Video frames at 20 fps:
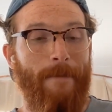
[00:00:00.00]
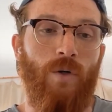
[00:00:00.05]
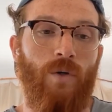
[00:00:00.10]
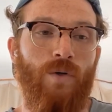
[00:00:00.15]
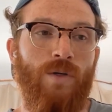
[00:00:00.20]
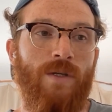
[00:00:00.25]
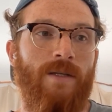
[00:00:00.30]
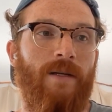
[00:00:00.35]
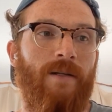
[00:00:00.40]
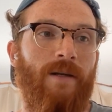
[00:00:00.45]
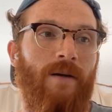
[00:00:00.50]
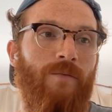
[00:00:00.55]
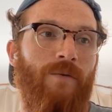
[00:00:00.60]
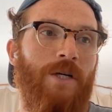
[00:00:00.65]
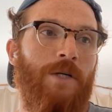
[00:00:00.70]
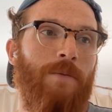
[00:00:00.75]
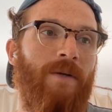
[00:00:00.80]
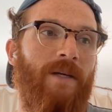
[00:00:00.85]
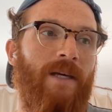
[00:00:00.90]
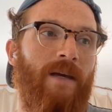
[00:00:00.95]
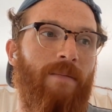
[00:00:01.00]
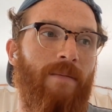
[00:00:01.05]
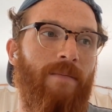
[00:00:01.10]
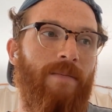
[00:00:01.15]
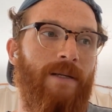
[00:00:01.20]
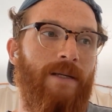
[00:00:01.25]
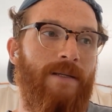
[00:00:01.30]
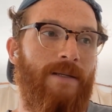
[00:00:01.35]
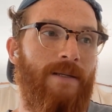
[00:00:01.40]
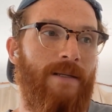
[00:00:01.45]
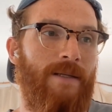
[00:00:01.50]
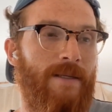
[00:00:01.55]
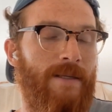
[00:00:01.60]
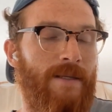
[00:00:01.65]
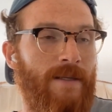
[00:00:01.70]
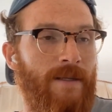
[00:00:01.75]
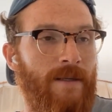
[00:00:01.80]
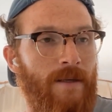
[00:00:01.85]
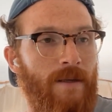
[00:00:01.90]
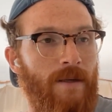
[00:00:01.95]
Those data enrichment
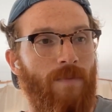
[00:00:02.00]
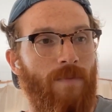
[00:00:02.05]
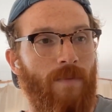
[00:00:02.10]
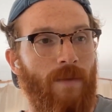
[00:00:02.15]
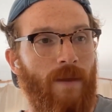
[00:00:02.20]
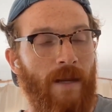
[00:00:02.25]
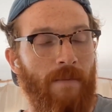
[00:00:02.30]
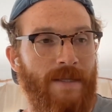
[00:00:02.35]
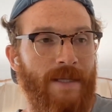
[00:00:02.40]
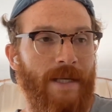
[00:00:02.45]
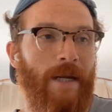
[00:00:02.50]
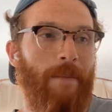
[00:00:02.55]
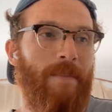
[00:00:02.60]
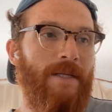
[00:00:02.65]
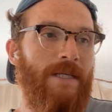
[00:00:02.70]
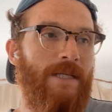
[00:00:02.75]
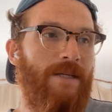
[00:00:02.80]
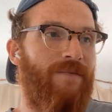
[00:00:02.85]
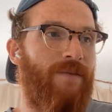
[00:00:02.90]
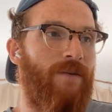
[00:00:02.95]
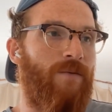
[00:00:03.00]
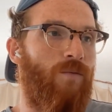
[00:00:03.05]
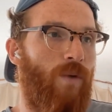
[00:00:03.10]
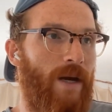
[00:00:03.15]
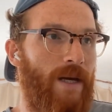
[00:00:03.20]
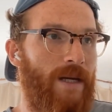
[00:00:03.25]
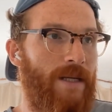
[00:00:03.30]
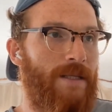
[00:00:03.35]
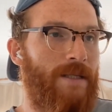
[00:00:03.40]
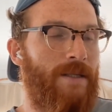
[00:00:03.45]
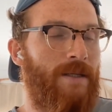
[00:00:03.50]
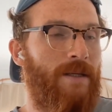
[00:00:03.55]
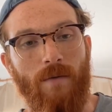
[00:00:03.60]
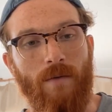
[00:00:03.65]
capabilities can be set up in different ways.